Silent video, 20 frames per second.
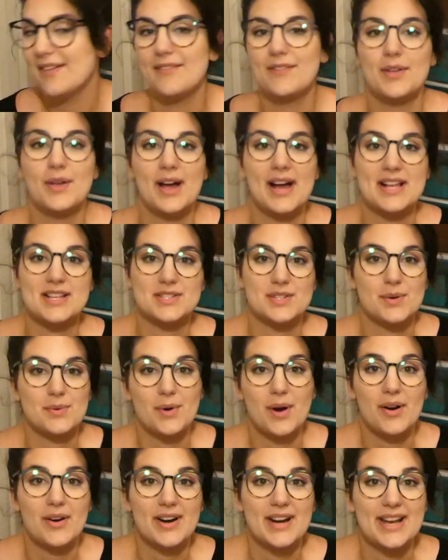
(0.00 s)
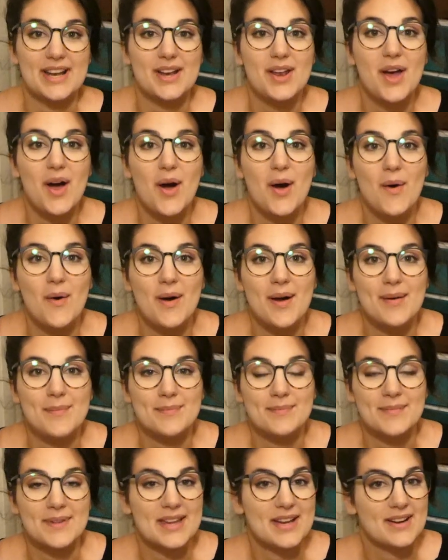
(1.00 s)
You guys don't already know,
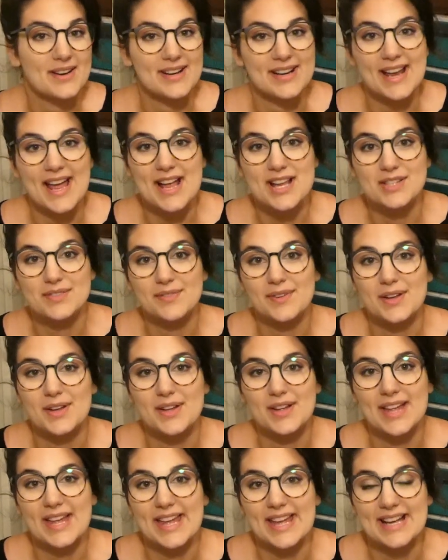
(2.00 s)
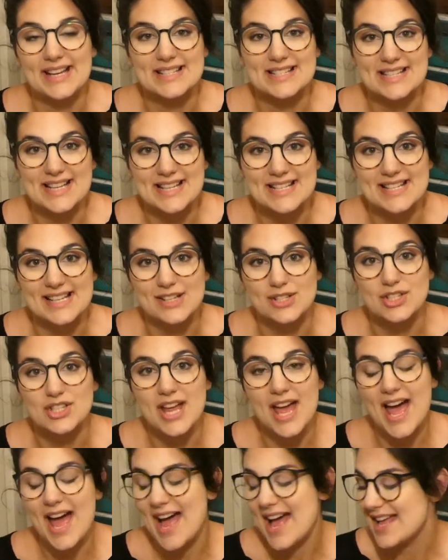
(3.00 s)
I'm here in Nashville and I sing
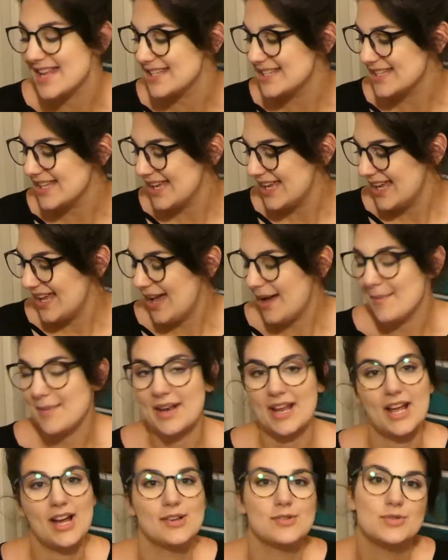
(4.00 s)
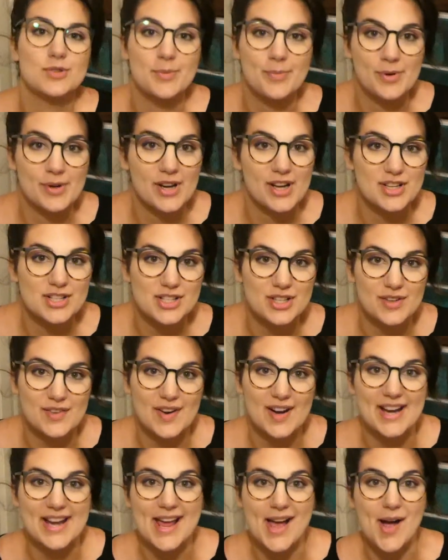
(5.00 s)
jazz. I'm in a country production
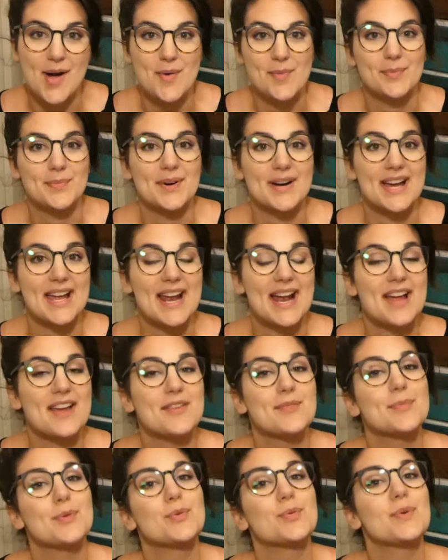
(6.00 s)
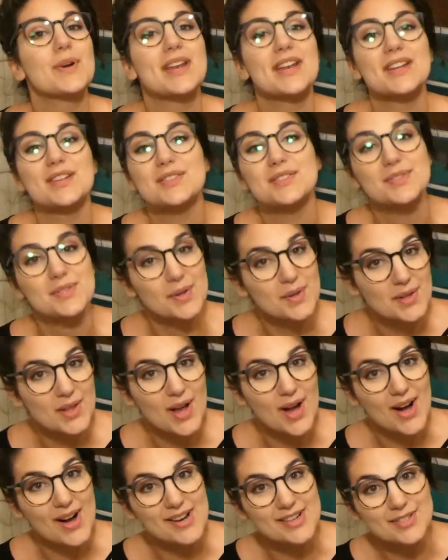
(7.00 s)
right now, but I have been waiting so
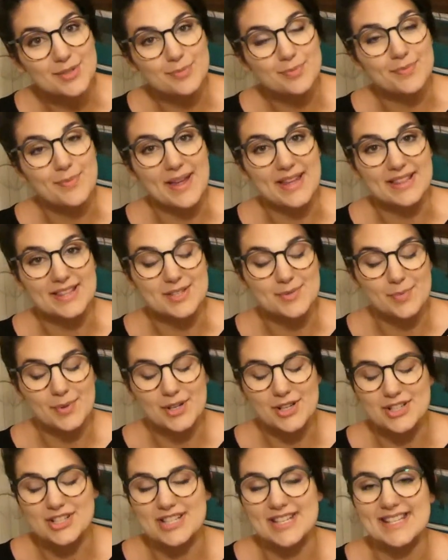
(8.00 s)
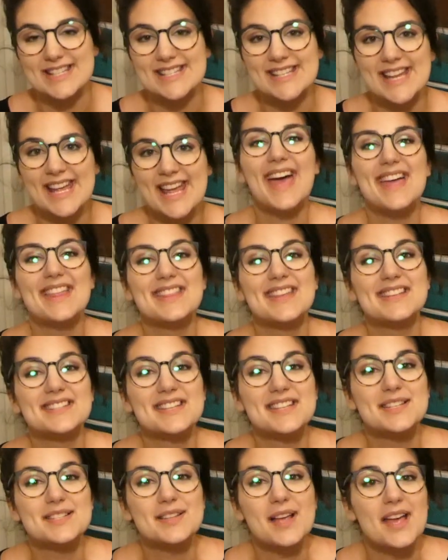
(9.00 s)
long to make this purchase. And this
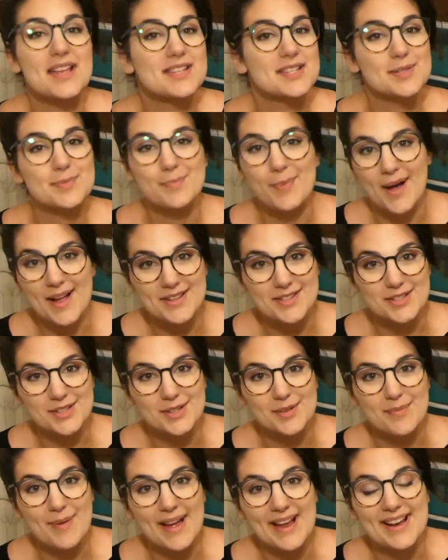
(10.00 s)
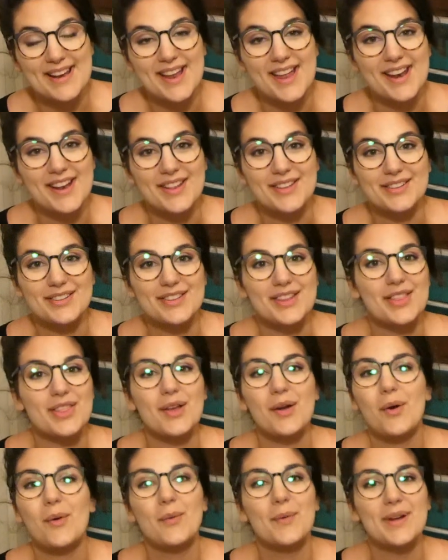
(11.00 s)
is sponsored by none other than
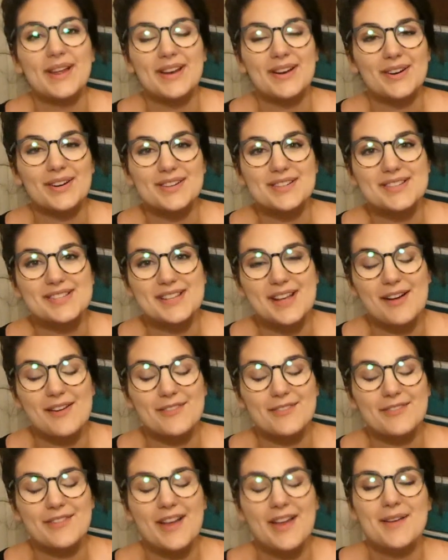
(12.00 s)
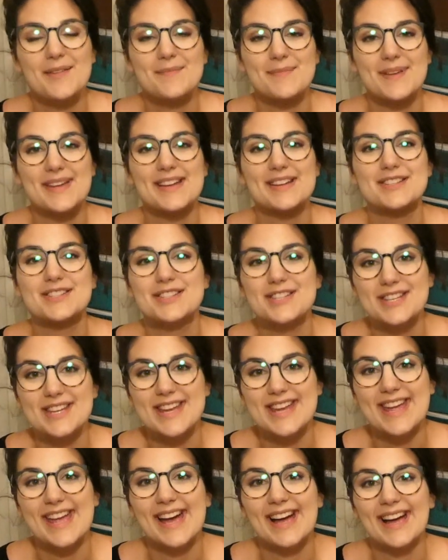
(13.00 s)
the Queen herself, because
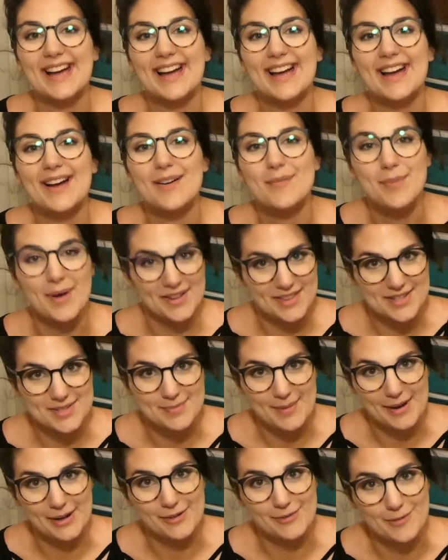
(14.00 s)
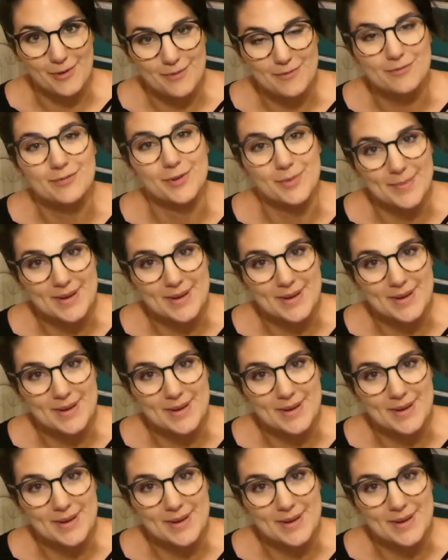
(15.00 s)
she bought this microphone for